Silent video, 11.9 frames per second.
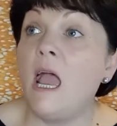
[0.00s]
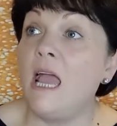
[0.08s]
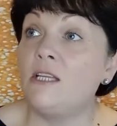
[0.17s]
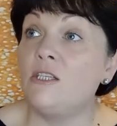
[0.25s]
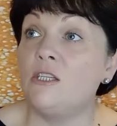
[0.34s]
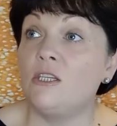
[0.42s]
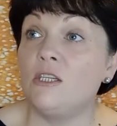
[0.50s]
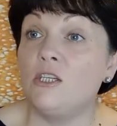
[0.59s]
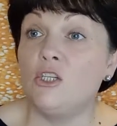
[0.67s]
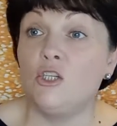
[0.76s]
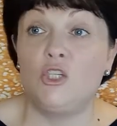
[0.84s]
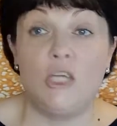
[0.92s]
And
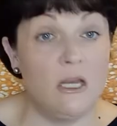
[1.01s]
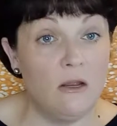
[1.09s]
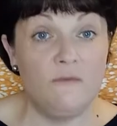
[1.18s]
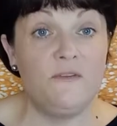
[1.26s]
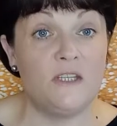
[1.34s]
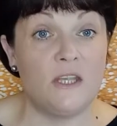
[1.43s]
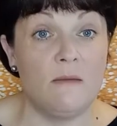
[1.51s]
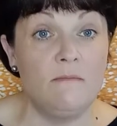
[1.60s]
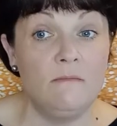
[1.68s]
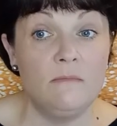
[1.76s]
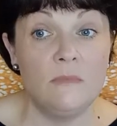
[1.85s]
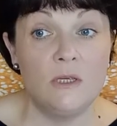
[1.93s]
she loves
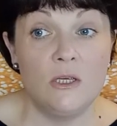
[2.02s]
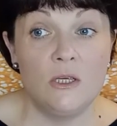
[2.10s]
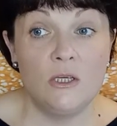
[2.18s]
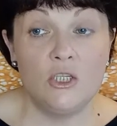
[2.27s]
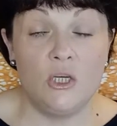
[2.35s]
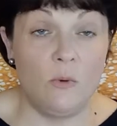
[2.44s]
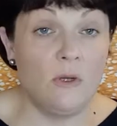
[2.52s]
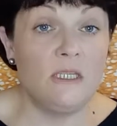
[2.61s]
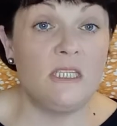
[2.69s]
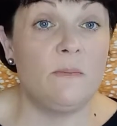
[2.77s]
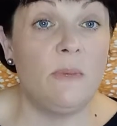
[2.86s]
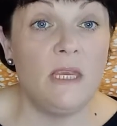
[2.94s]
them. She
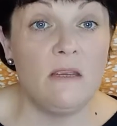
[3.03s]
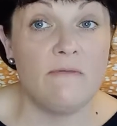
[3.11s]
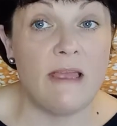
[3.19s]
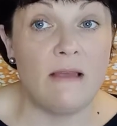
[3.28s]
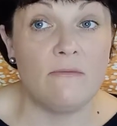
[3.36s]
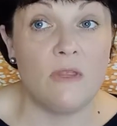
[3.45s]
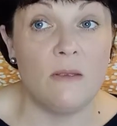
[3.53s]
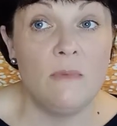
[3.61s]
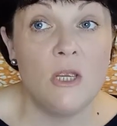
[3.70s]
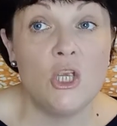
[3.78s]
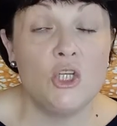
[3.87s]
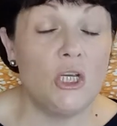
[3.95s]
wants to be around
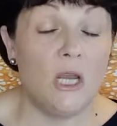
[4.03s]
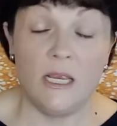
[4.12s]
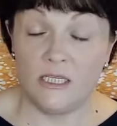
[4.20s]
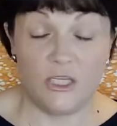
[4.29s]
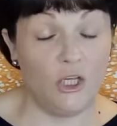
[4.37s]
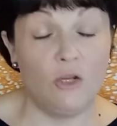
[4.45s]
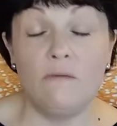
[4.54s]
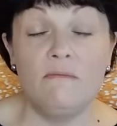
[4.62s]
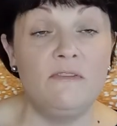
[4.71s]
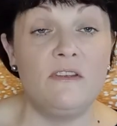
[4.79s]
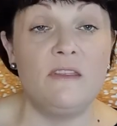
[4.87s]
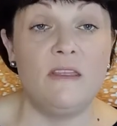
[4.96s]
them. She likes the
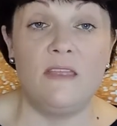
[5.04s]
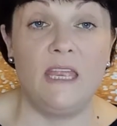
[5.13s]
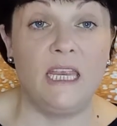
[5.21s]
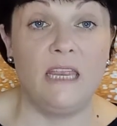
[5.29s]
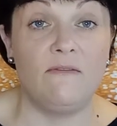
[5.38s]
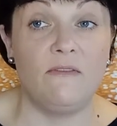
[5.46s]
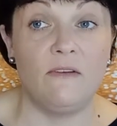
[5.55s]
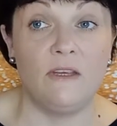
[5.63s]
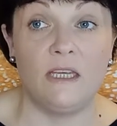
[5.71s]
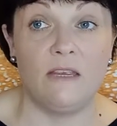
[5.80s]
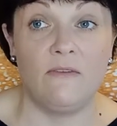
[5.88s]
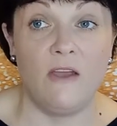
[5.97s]
comfort that they
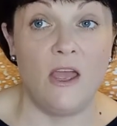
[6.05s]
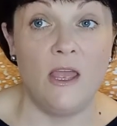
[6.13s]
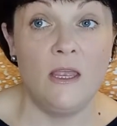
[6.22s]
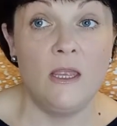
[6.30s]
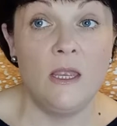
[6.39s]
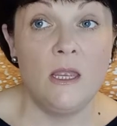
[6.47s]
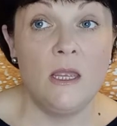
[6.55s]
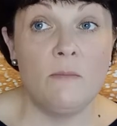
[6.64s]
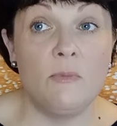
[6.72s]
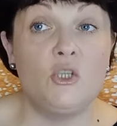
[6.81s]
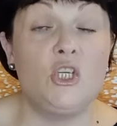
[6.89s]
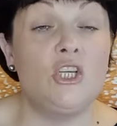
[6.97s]
give her.
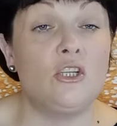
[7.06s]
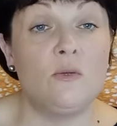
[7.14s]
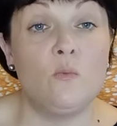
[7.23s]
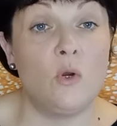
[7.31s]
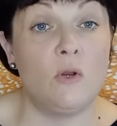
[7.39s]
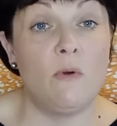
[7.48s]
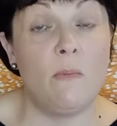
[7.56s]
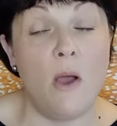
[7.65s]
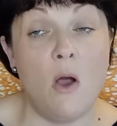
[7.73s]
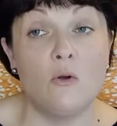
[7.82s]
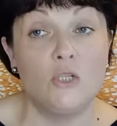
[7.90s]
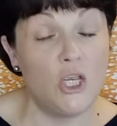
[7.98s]
But she doesn't want to
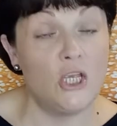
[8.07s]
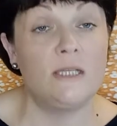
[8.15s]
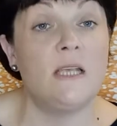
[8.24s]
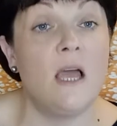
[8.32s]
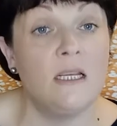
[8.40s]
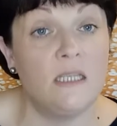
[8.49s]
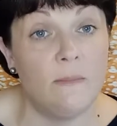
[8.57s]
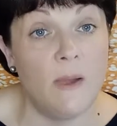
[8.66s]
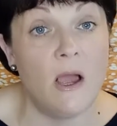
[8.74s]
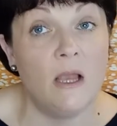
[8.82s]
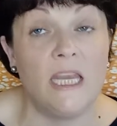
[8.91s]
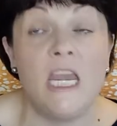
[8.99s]
uphold her side of the
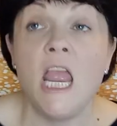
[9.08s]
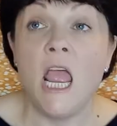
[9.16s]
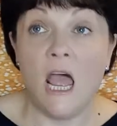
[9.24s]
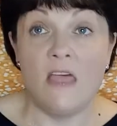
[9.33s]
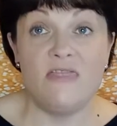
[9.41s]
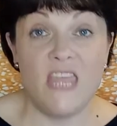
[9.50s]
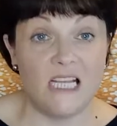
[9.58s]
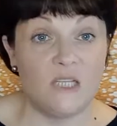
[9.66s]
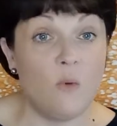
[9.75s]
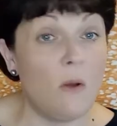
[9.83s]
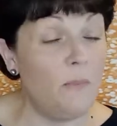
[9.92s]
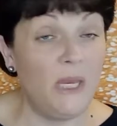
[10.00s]
bargain. And
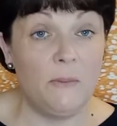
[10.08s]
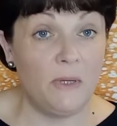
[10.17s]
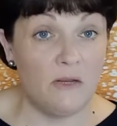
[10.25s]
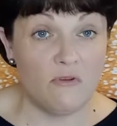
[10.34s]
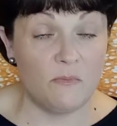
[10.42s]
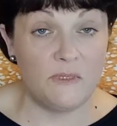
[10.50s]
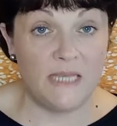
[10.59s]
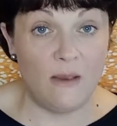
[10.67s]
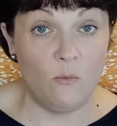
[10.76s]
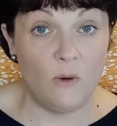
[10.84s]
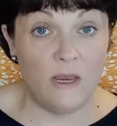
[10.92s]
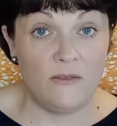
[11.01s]
that's what people are
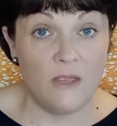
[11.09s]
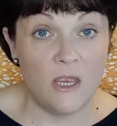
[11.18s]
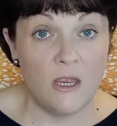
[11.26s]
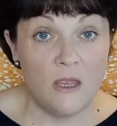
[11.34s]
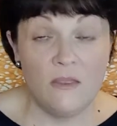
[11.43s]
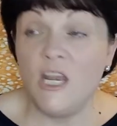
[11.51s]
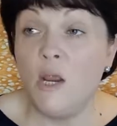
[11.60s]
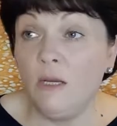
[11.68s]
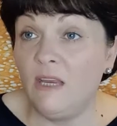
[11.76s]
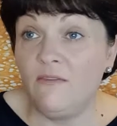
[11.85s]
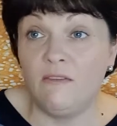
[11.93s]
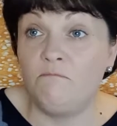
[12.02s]
upset with. They
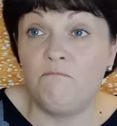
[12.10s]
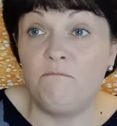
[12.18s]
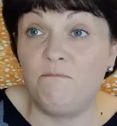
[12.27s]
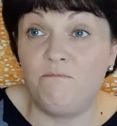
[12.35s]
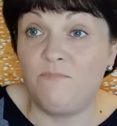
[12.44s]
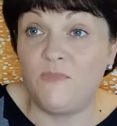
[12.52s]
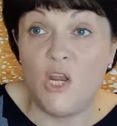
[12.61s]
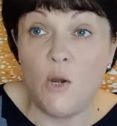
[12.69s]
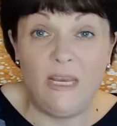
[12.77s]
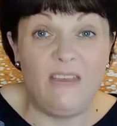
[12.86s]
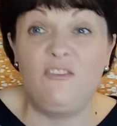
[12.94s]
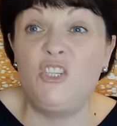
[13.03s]
don't
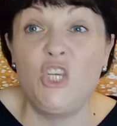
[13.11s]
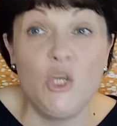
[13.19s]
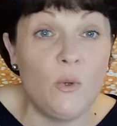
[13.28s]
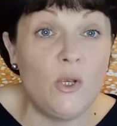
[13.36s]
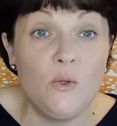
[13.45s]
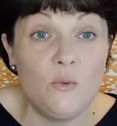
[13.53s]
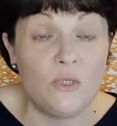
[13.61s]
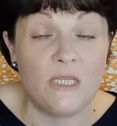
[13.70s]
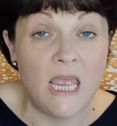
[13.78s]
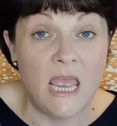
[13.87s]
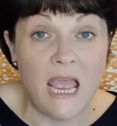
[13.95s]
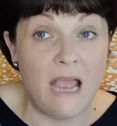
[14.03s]
give two
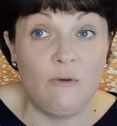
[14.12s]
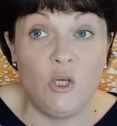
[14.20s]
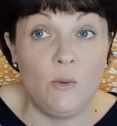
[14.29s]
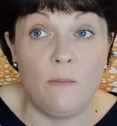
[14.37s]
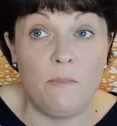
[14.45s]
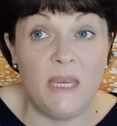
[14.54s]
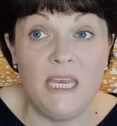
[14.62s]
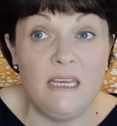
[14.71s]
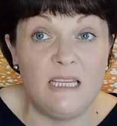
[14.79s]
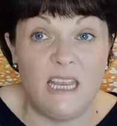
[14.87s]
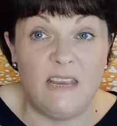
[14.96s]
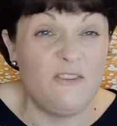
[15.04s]
hoots how you and
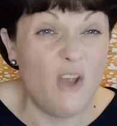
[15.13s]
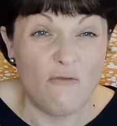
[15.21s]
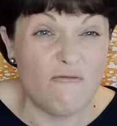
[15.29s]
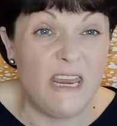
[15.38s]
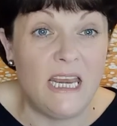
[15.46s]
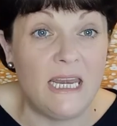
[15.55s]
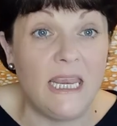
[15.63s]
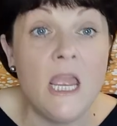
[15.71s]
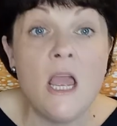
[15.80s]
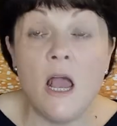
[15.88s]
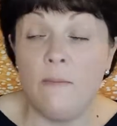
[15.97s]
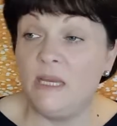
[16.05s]
Pete live. Not really.
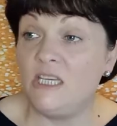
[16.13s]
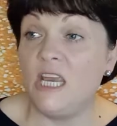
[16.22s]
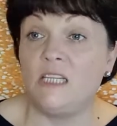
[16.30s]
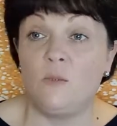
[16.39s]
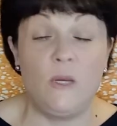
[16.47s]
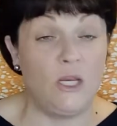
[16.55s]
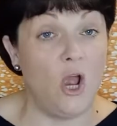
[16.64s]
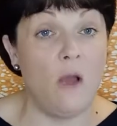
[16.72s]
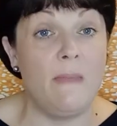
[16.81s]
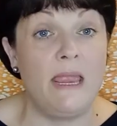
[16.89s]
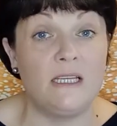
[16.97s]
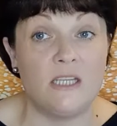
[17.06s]
I mean, yes, we
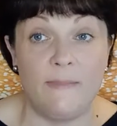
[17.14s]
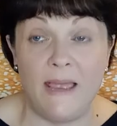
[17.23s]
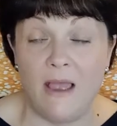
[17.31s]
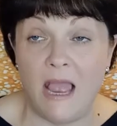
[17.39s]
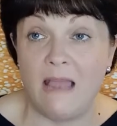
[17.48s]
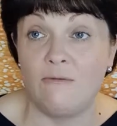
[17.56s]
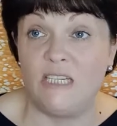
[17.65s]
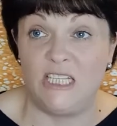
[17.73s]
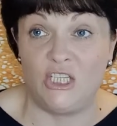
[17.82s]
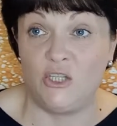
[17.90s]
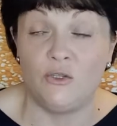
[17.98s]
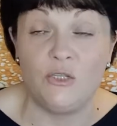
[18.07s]
comment about how
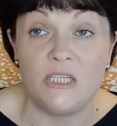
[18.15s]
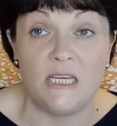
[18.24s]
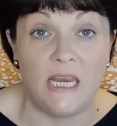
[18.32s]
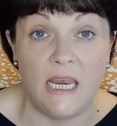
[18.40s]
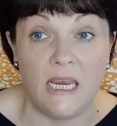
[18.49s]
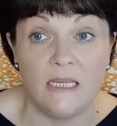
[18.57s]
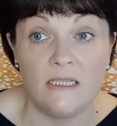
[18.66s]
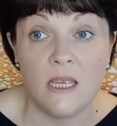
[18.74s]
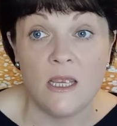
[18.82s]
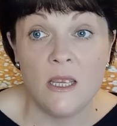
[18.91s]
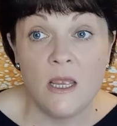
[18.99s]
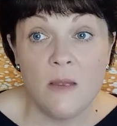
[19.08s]
disgusting it is.
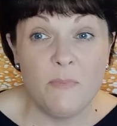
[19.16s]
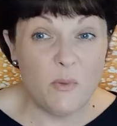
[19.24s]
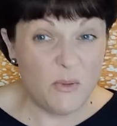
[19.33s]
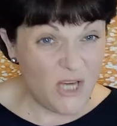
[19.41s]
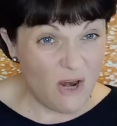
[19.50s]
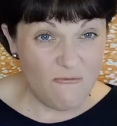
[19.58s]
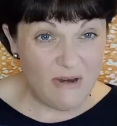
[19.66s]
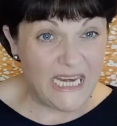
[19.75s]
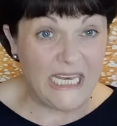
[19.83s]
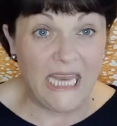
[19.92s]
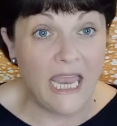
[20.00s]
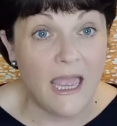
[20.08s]
But we don't
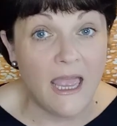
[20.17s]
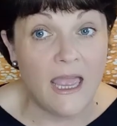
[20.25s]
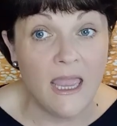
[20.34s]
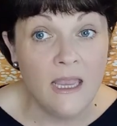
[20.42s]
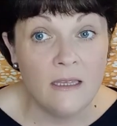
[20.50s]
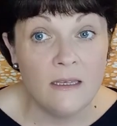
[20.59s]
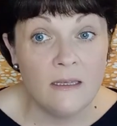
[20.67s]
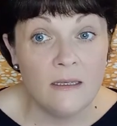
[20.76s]
really care.